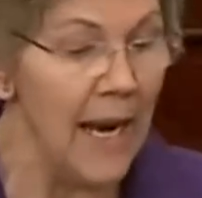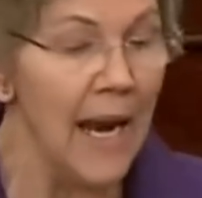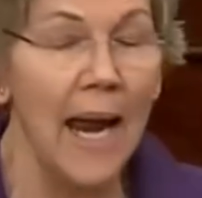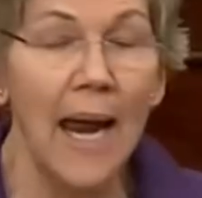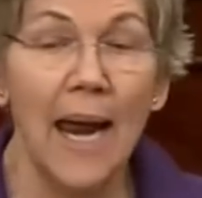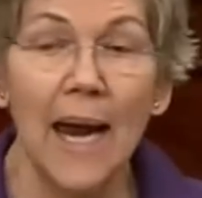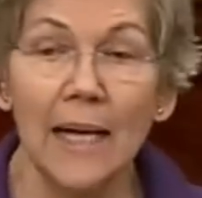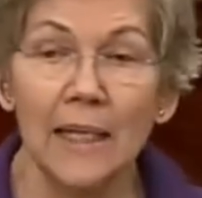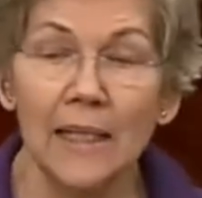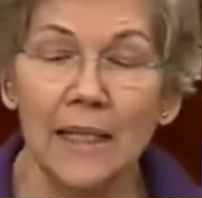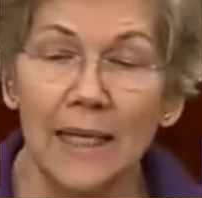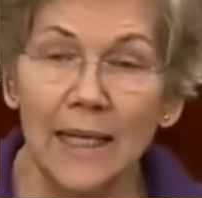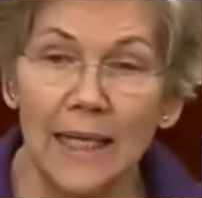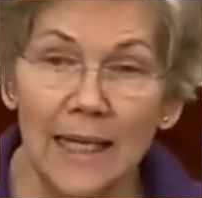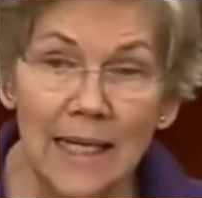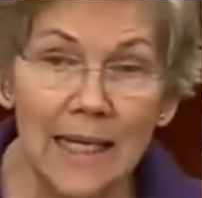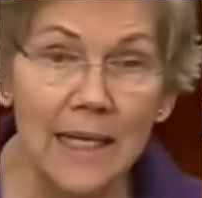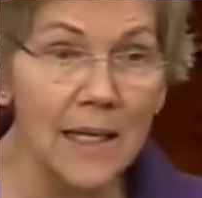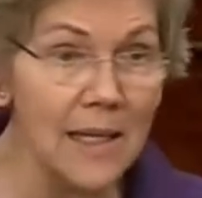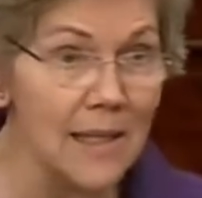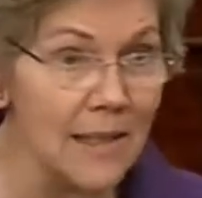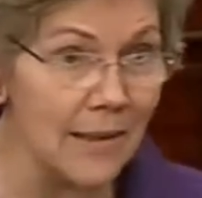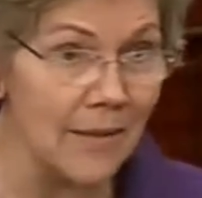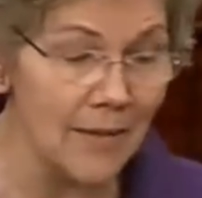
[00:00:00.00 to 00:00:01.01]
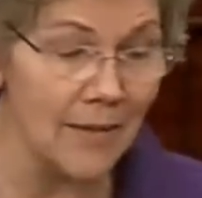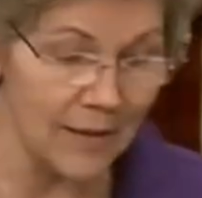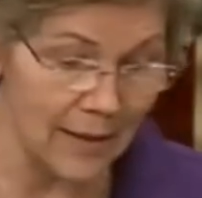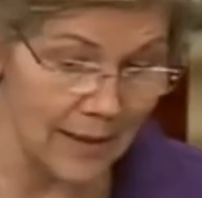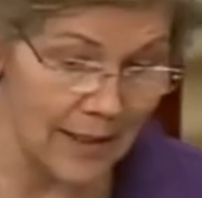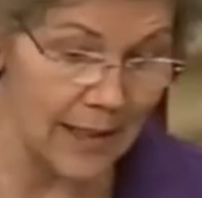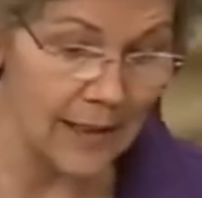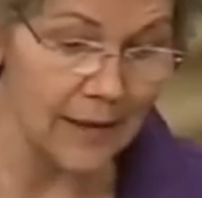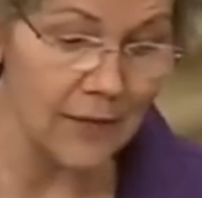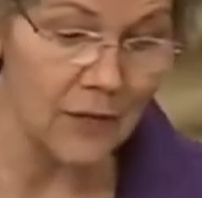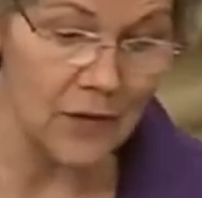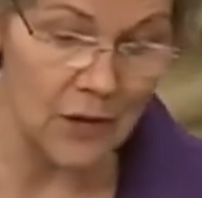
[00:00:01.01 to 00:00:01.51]
And he doesn't
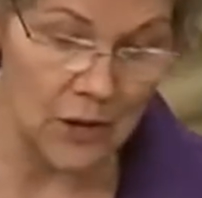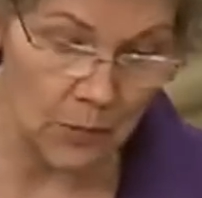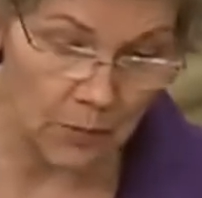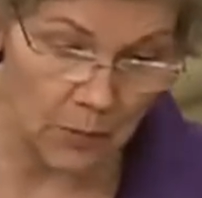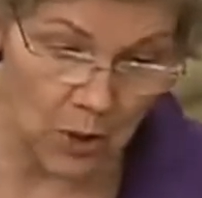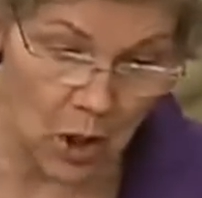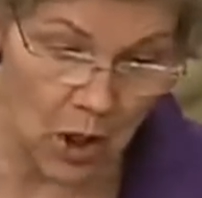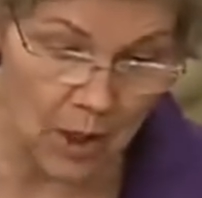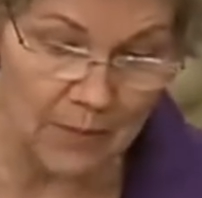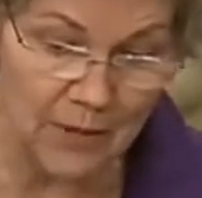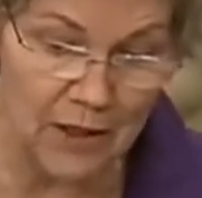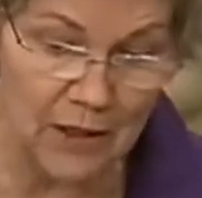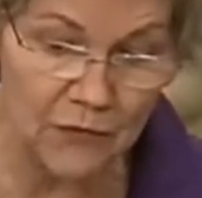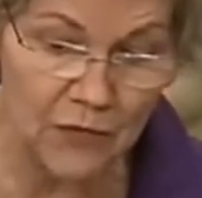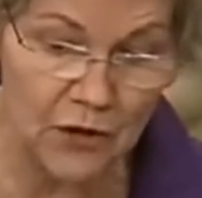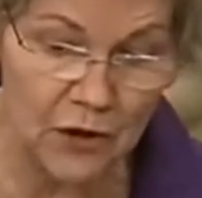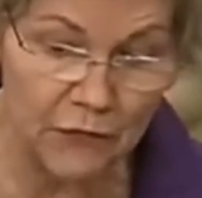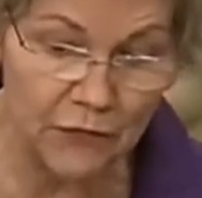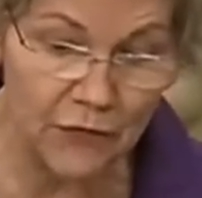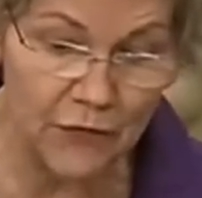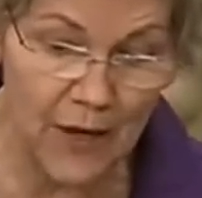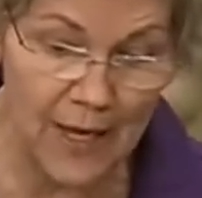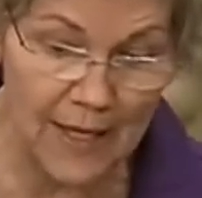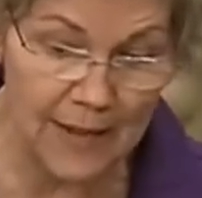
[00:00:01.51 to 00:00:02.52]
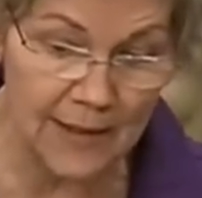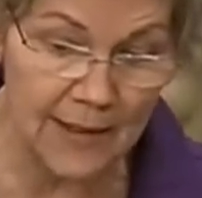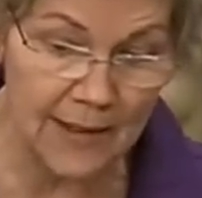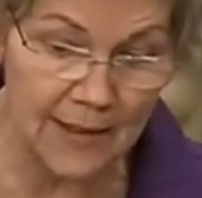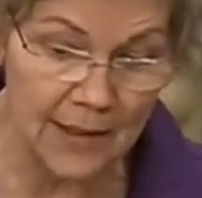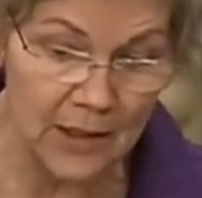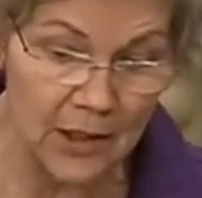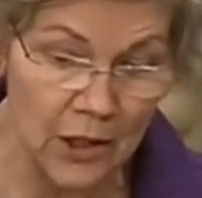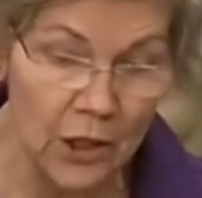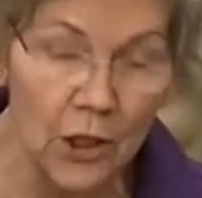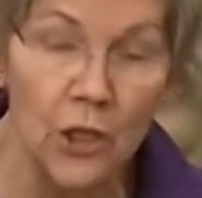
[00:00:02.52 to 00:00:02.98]
think the Department of Defense